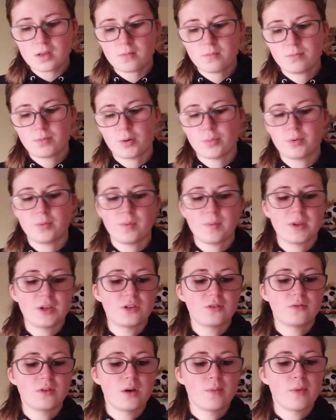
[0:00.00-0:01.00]
probably
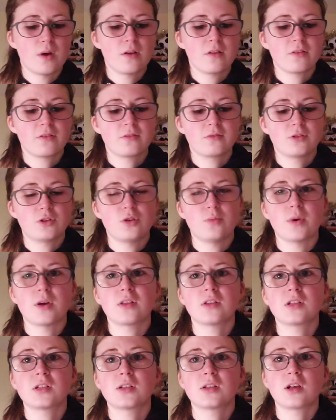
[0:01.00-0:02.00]
a month, 2
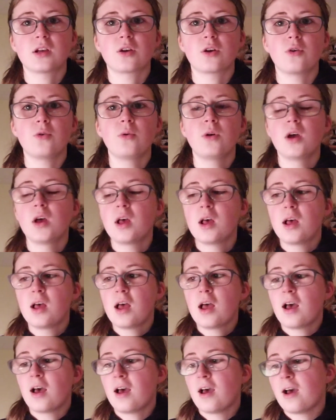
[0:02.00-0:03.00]
months ago.
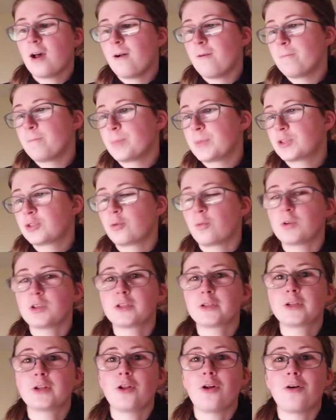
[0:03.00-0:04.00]
So it
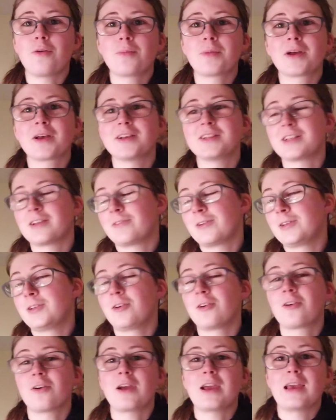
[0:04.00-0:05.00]
wasn't too long because if I
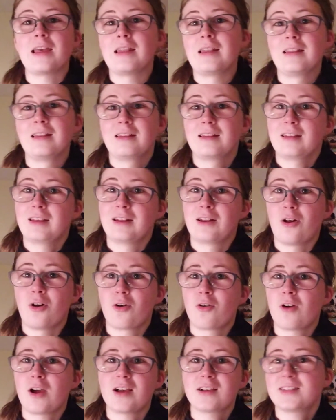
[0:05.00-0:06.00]
took her in long
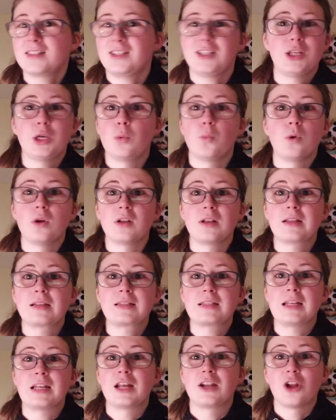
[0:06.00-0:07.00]
grass, you wouldn't have
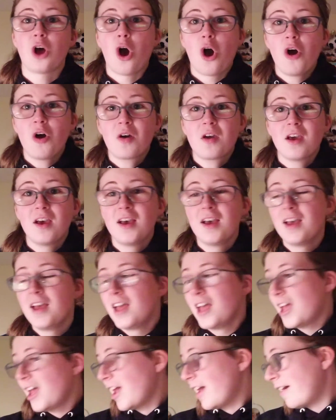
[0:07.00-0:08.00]
seen a dog.
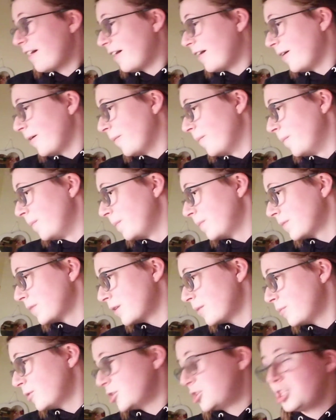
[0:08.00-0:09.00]

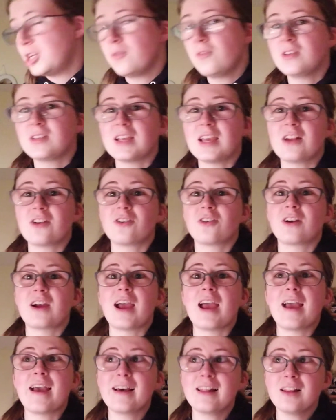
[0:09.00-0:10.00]
But she was in her
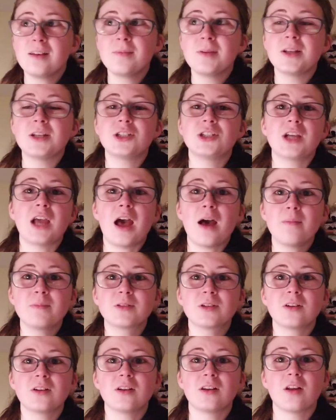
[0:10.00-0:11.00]
element. She
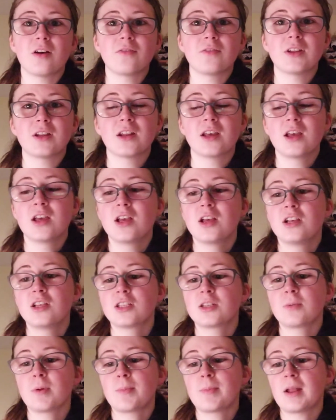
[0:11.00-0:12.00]
absolutely loved it.
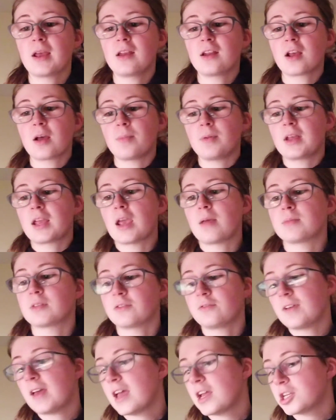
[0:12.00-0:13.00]
So we played a couple of games
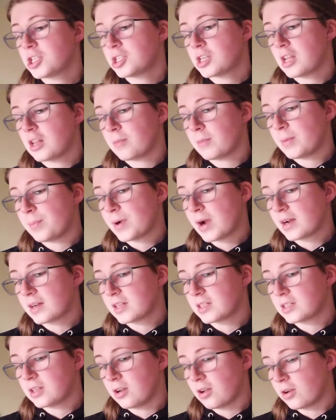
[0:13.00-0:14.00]
of fetch and then we
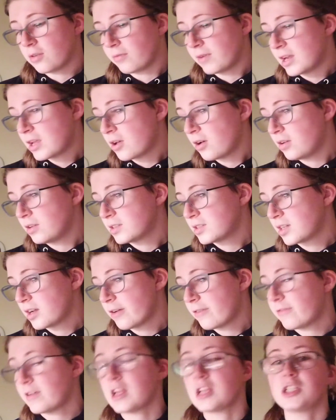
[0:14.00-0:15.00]
practiced a lot of recall
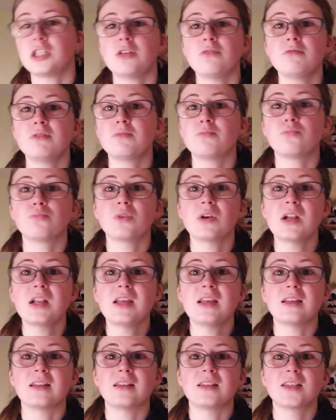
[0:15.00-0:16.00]
stuff and she was
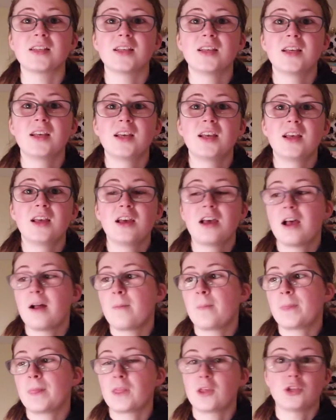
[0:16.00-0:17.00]
brilliant.
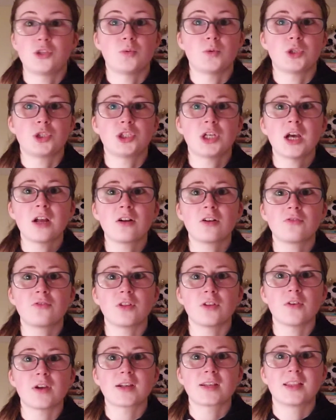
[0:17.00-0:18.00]
Now she was shattered for
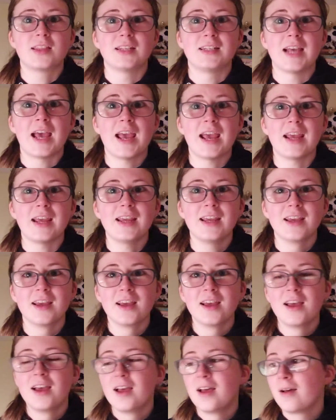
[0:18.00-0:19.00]
the rest of the day,
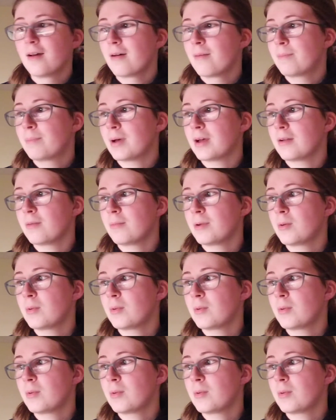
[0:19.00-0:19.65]
but we